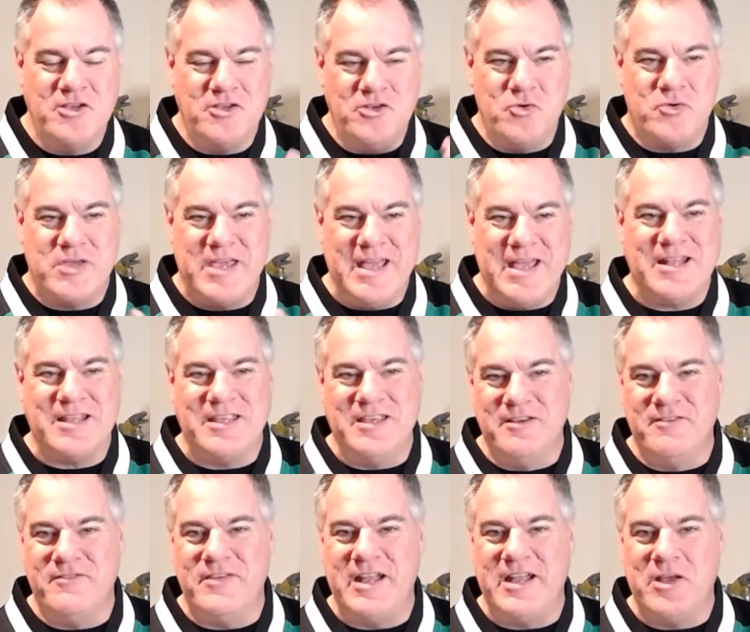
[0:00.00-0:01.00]
you can't
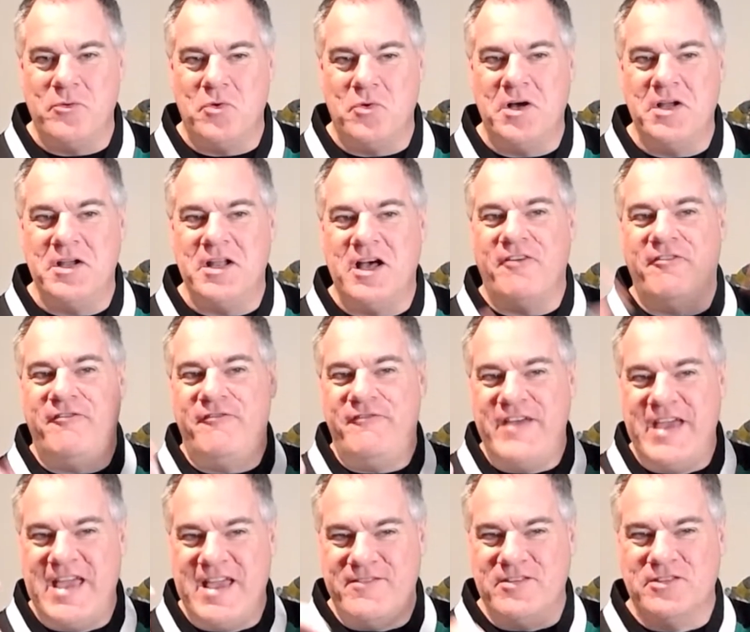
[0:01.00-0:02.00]
give anyone a
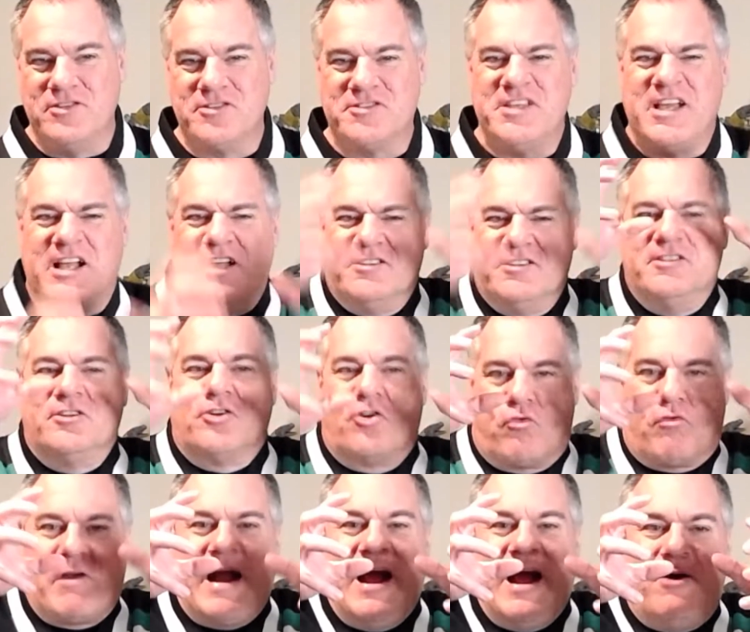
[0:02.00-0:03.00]
fave. It looks like a little
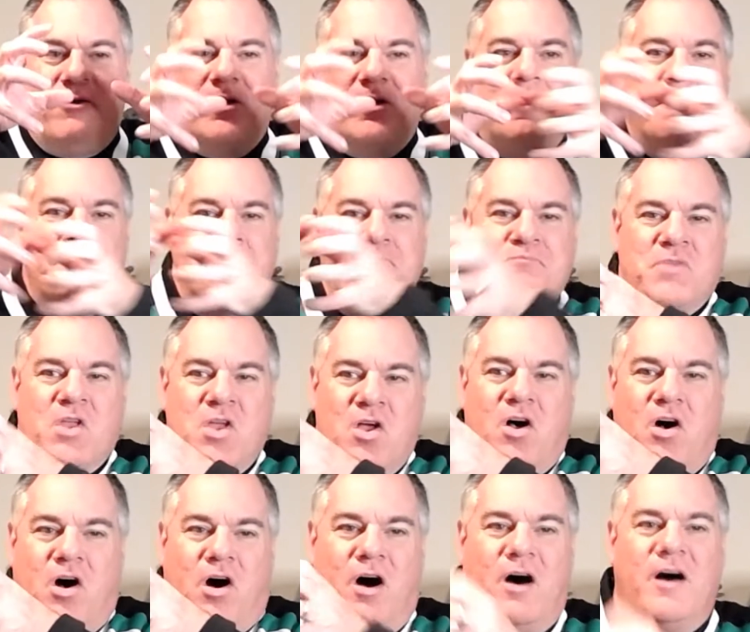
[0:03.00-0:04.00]
crown
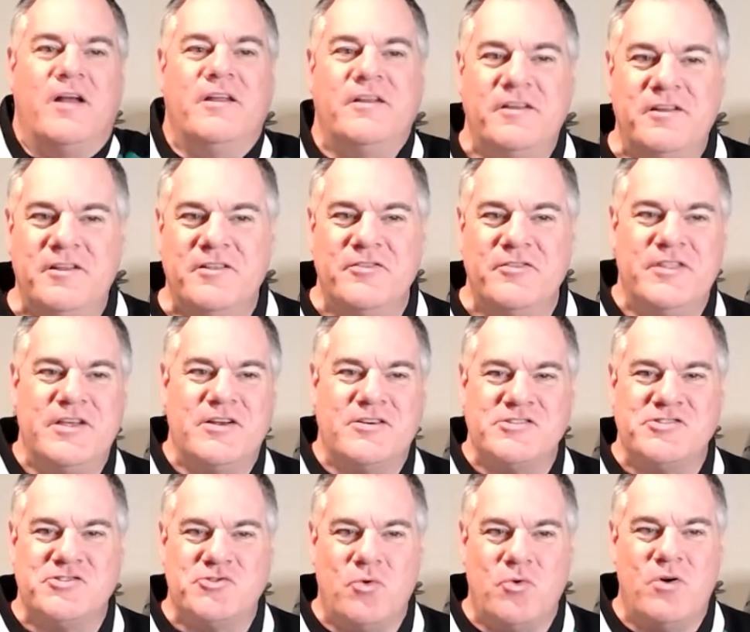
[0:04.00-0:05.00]
on their
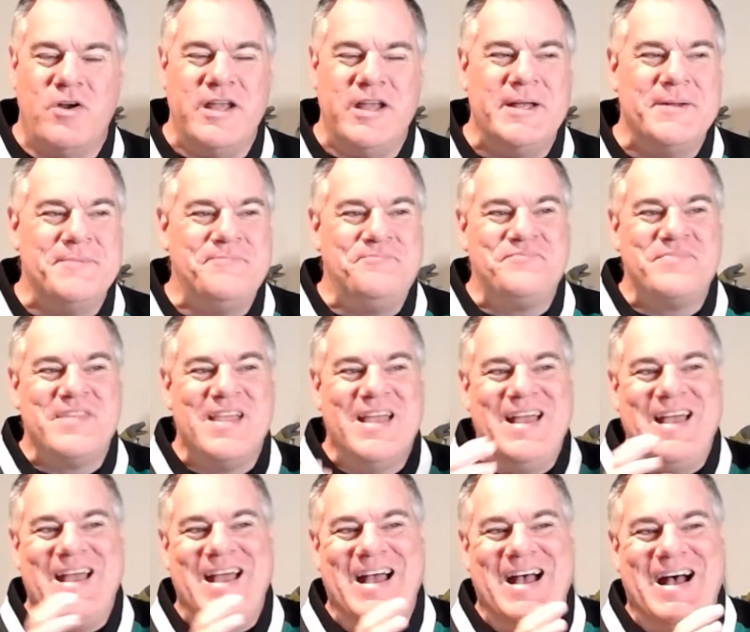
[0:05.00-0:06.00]
story,
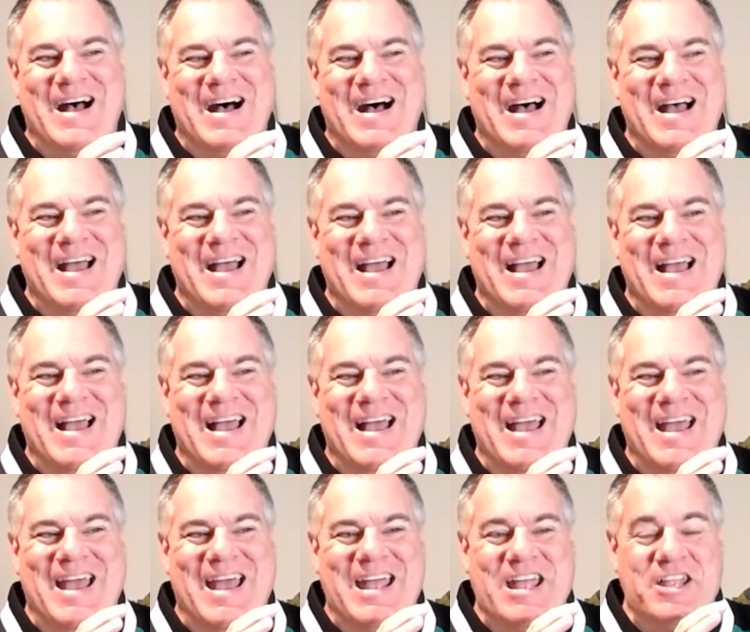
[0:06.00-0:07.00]

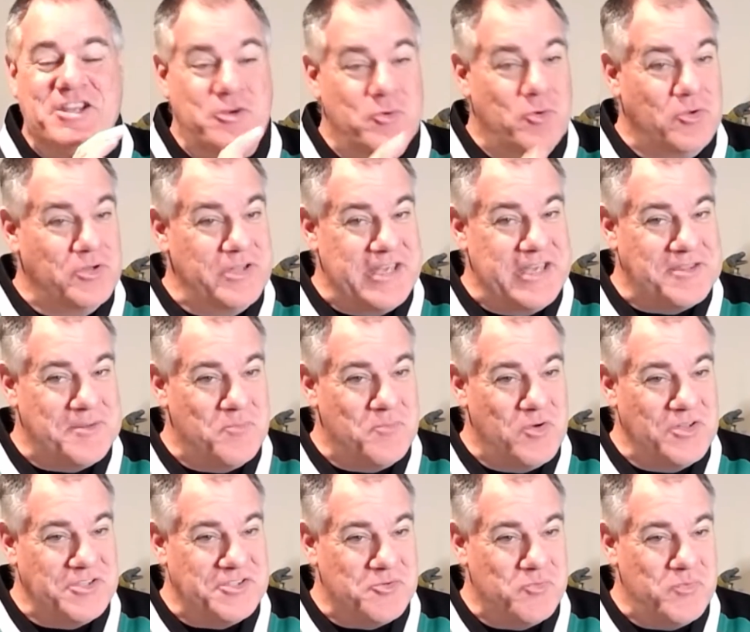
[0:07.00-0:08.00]
and you only get them
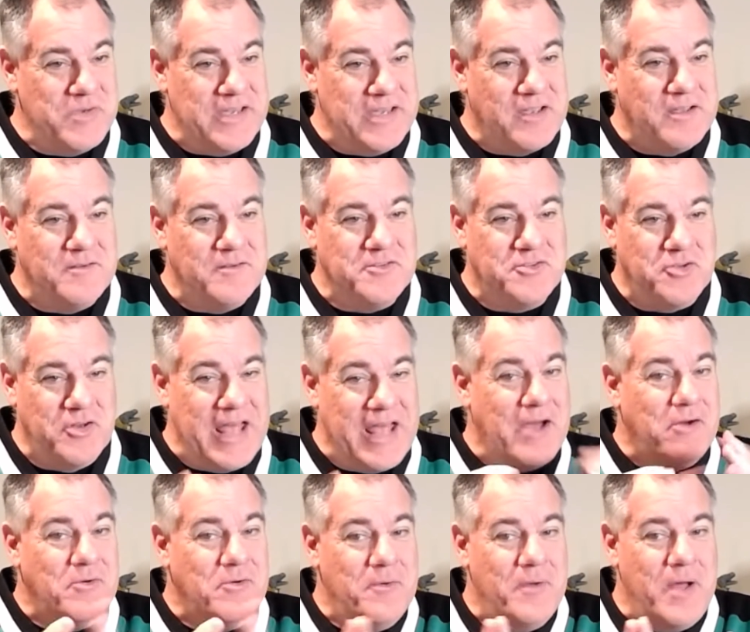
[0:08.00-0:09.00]
once a week. So
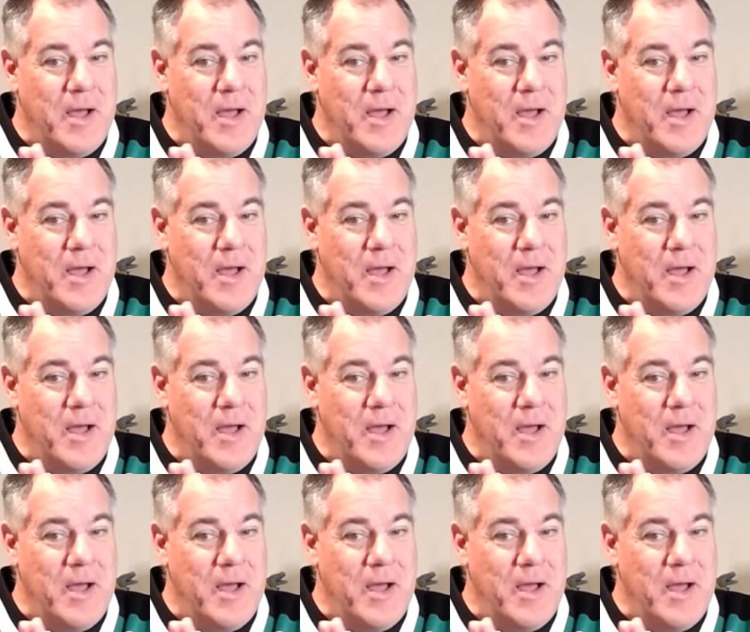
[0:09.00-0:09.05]
now